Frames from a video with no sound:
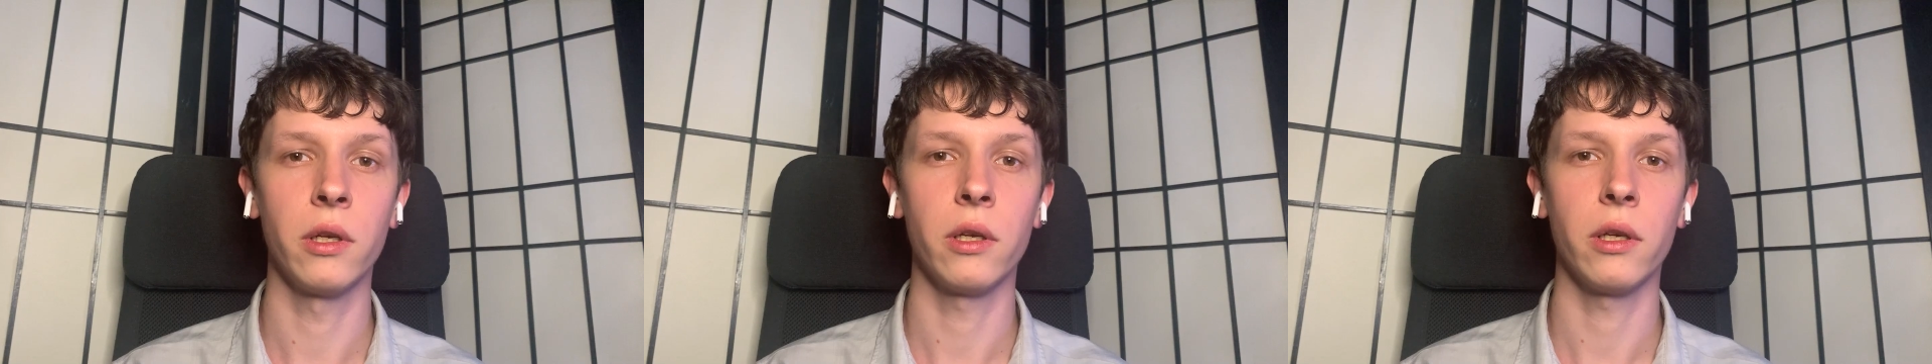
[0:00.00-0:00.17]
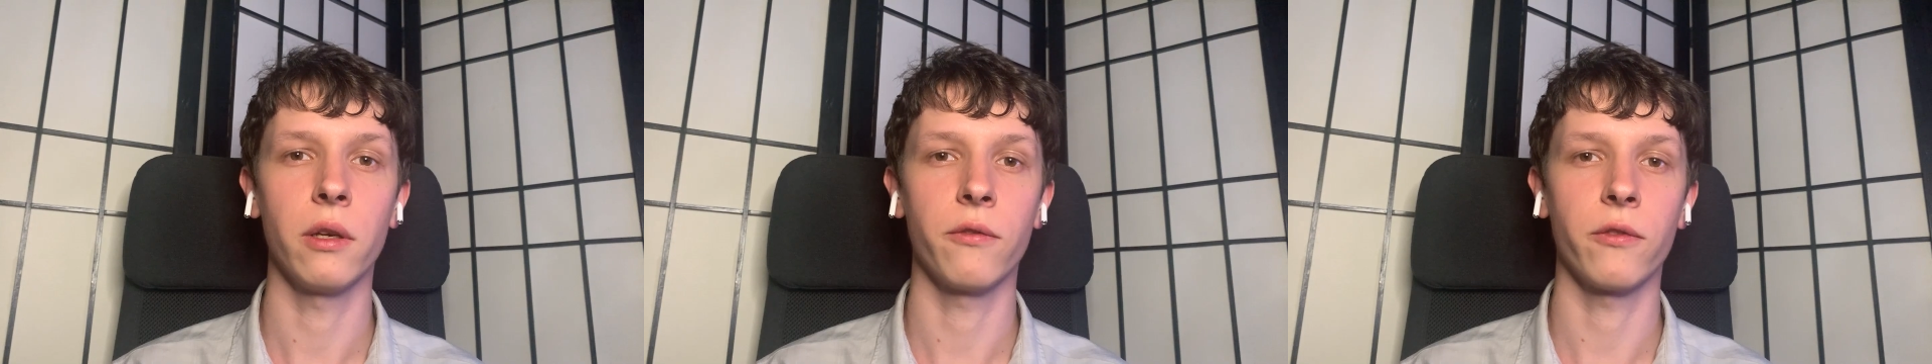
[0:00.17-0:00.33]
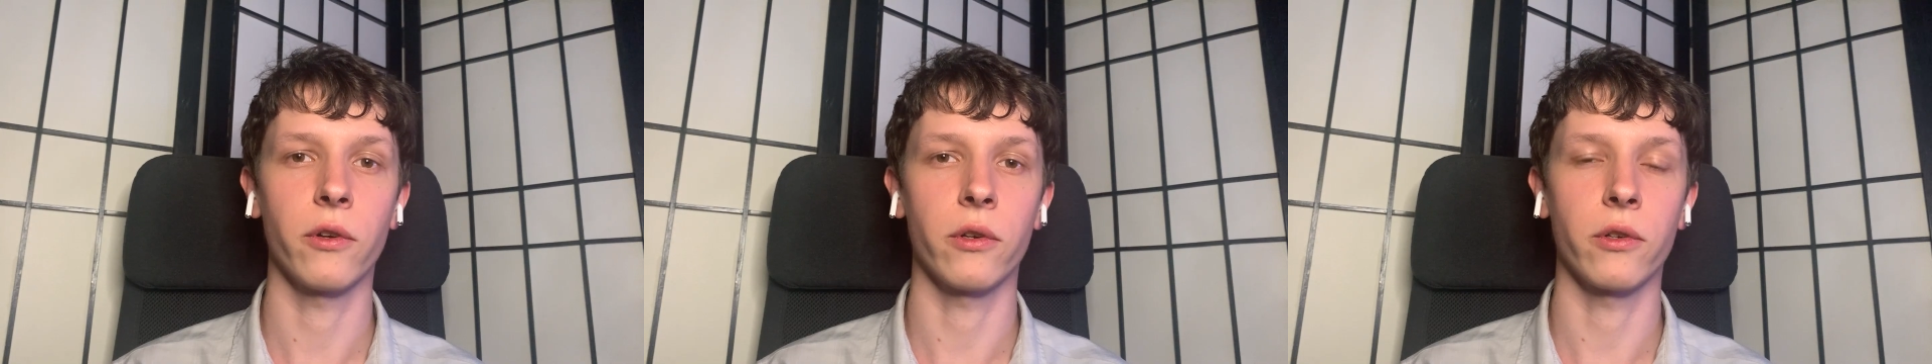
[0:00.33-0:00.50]

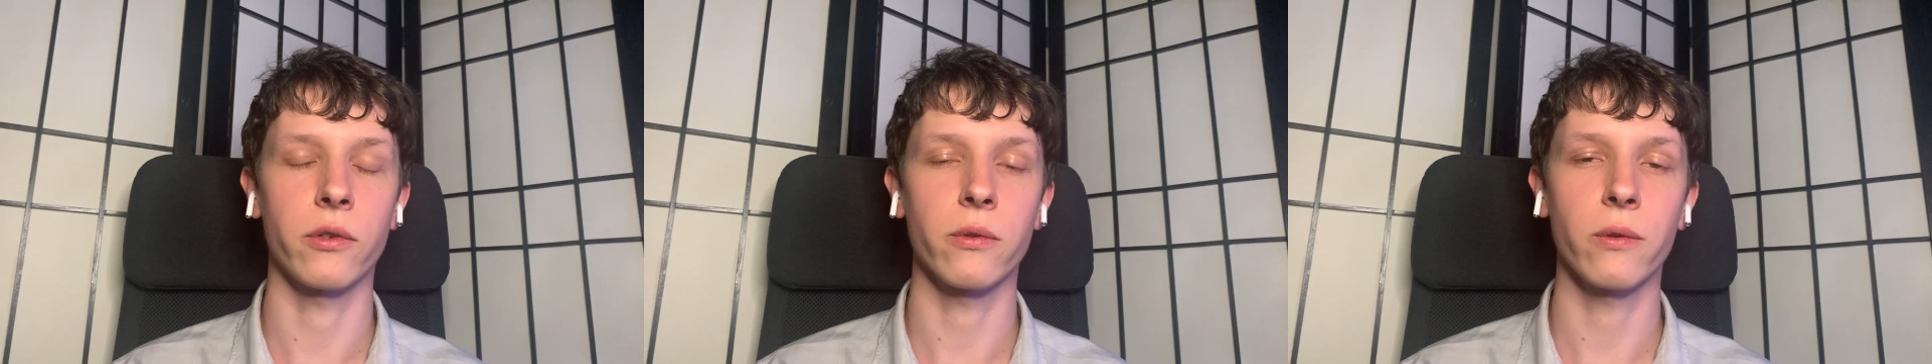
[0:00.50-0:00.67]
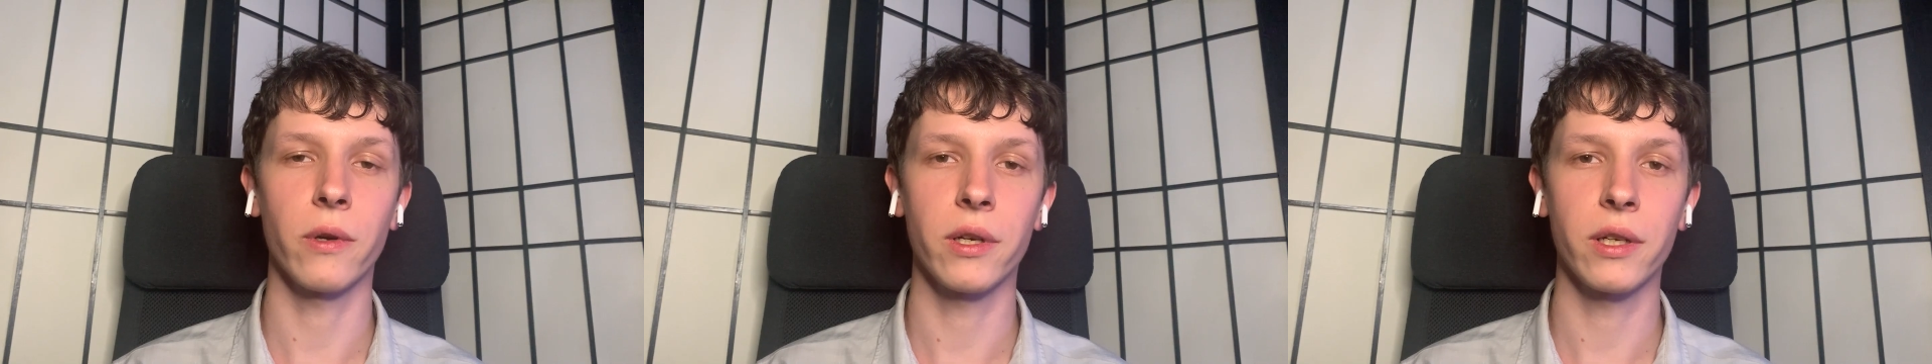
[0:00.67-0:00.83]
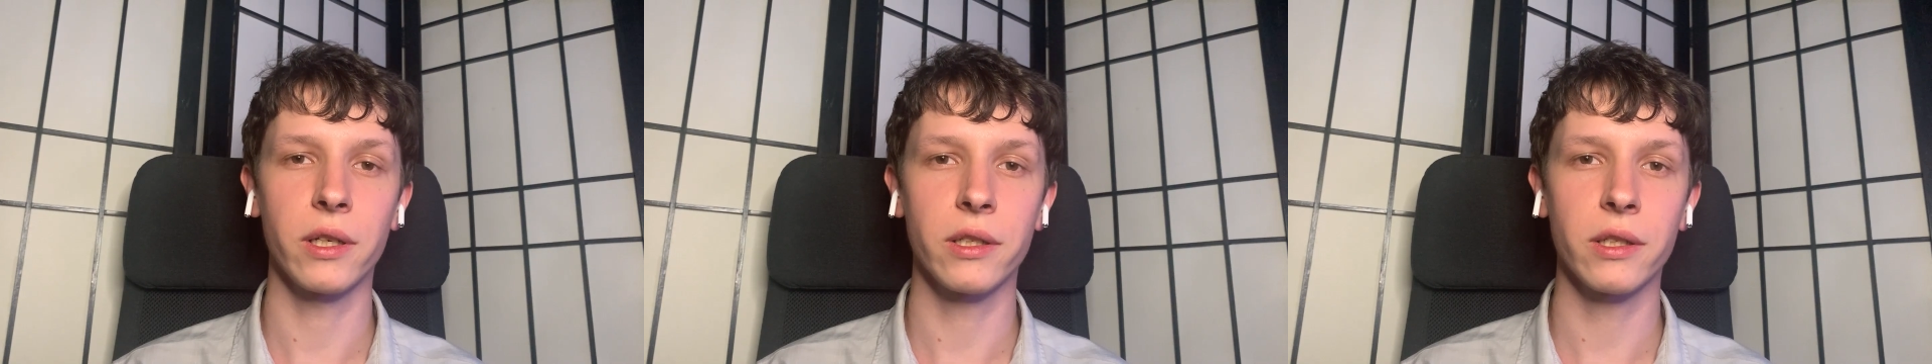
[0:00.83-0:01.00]
if you are
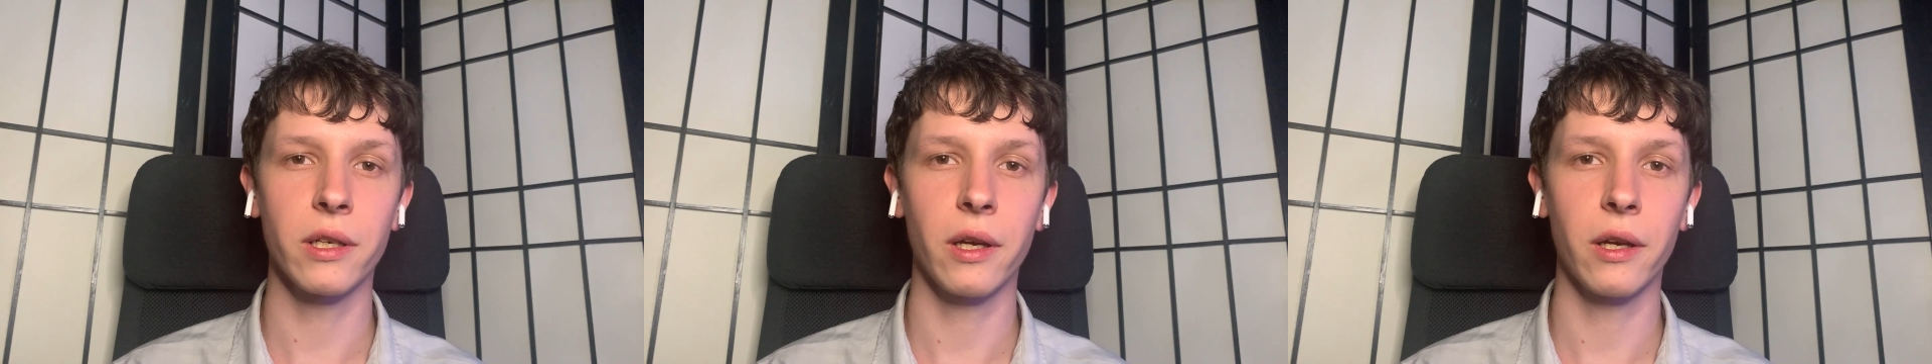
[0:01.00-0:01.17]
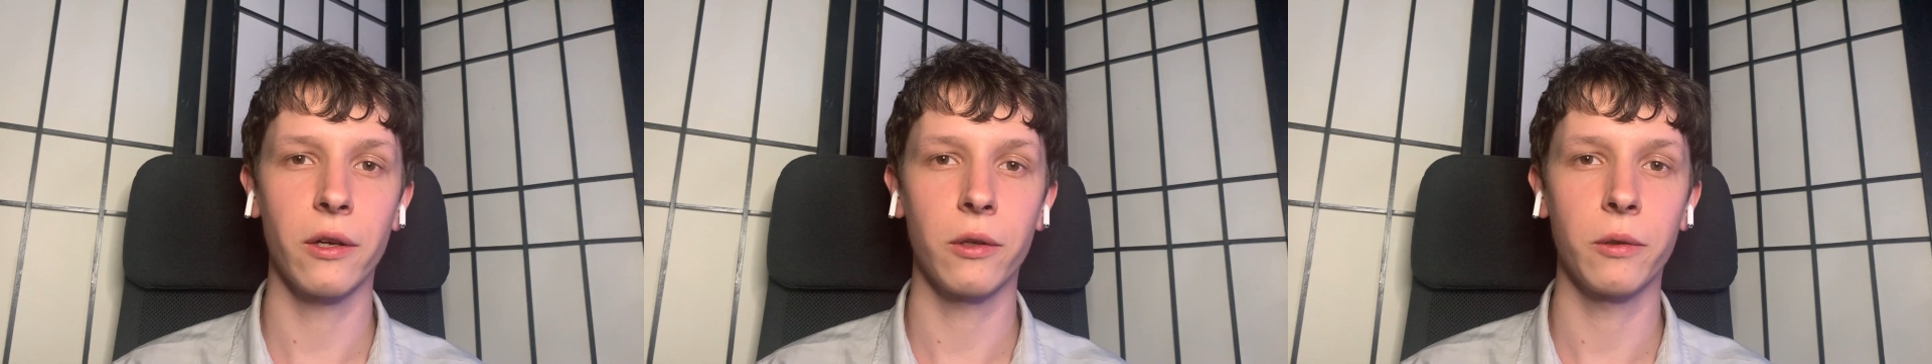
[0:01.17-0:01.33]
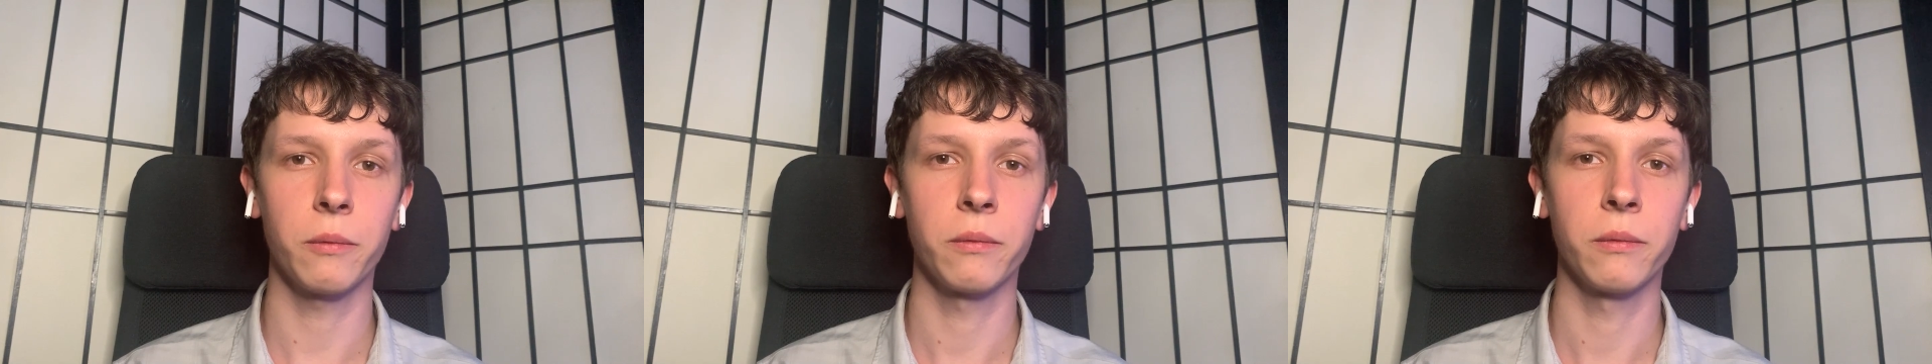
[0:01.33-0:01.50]
drawing a
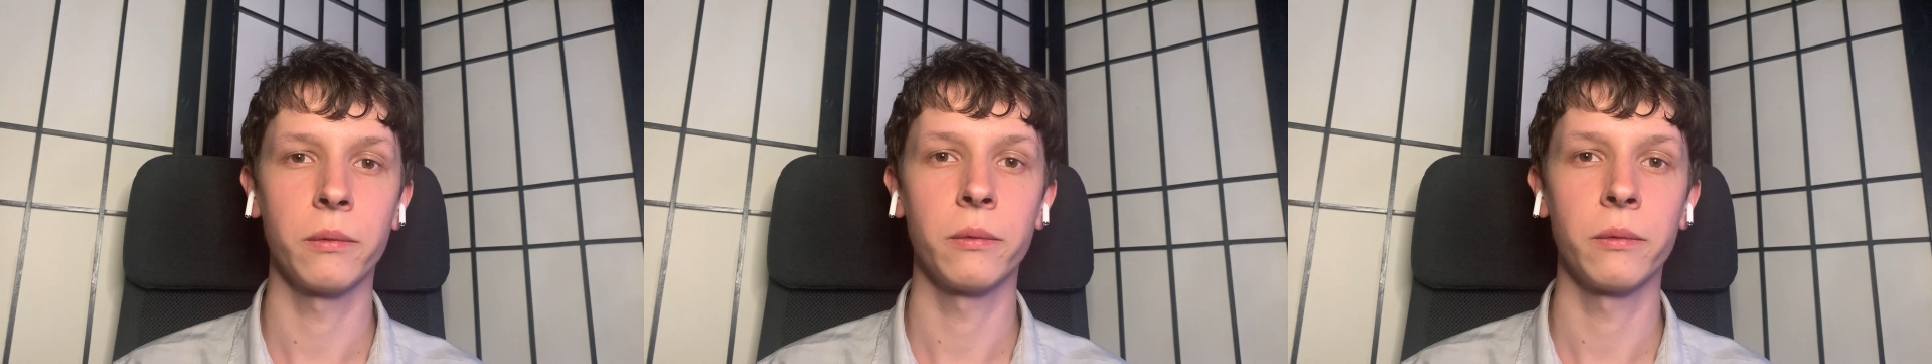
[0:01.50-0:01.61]
tile,